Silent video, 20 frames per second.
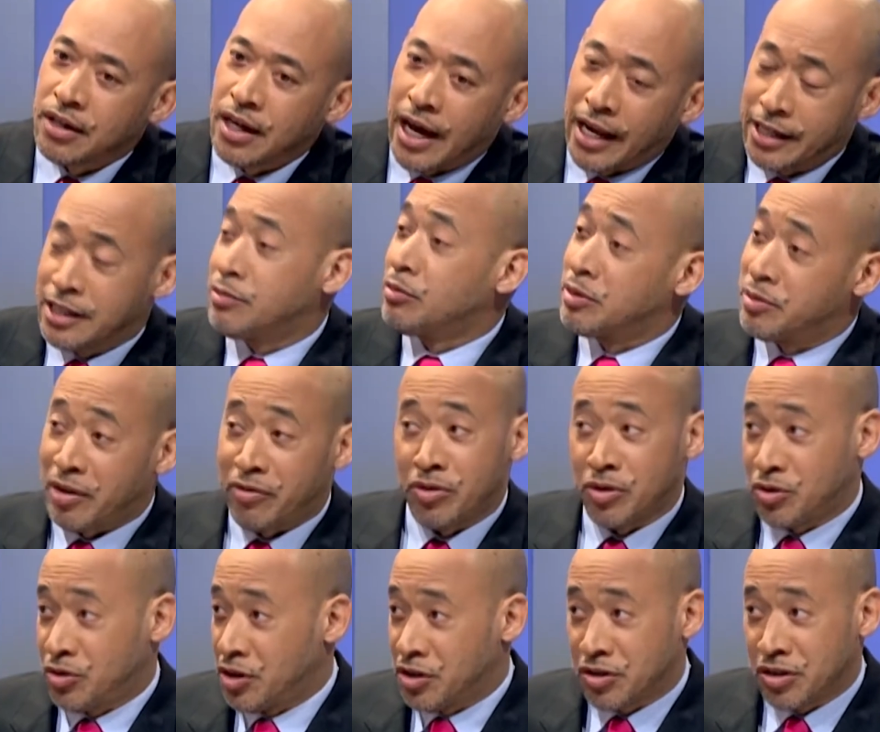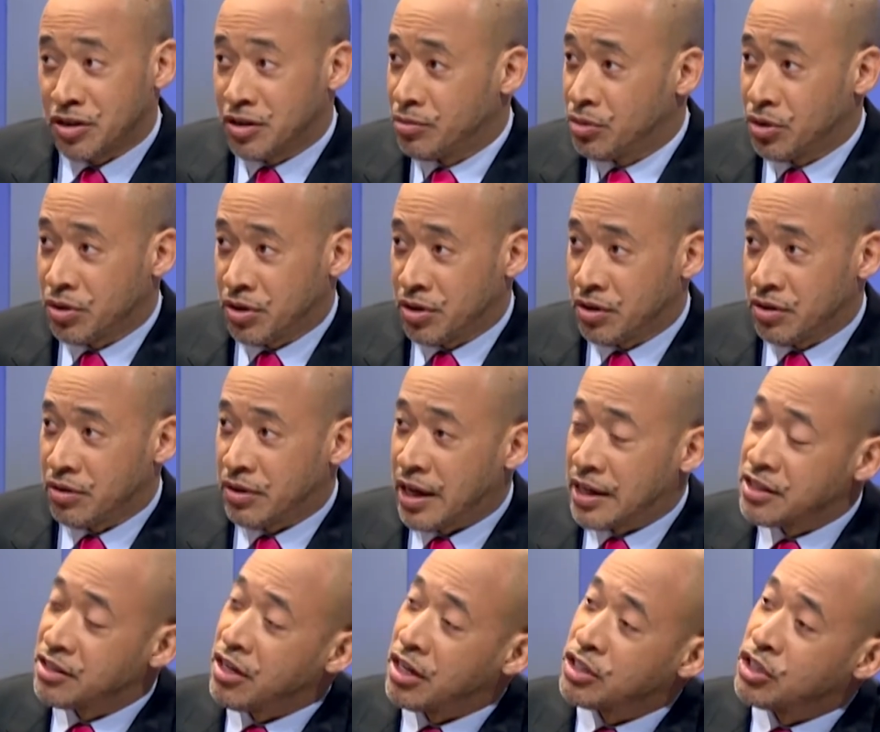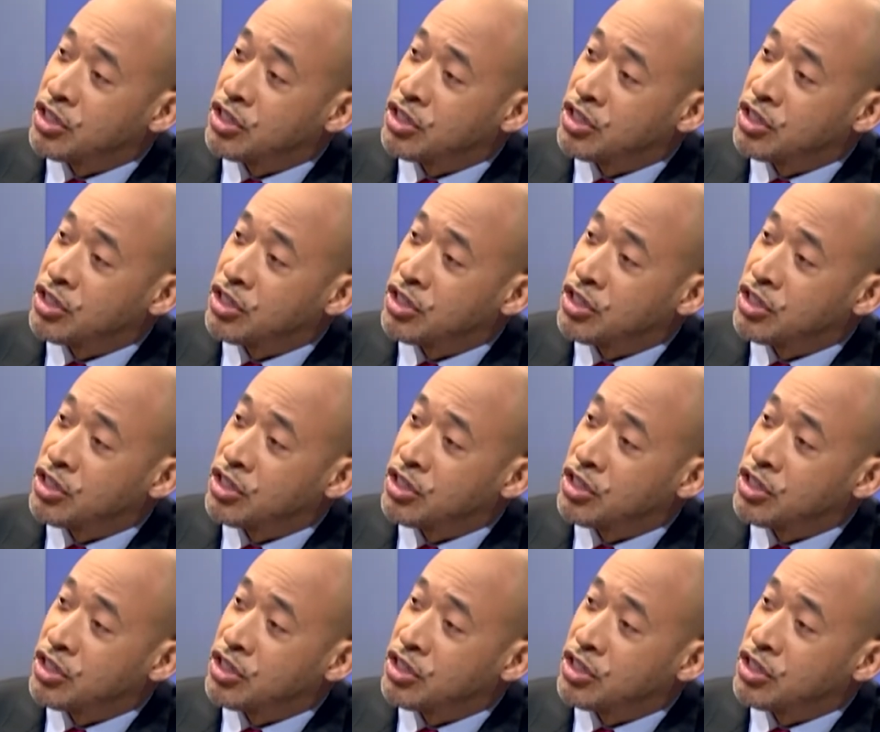and this must be a frustration to both of you, has not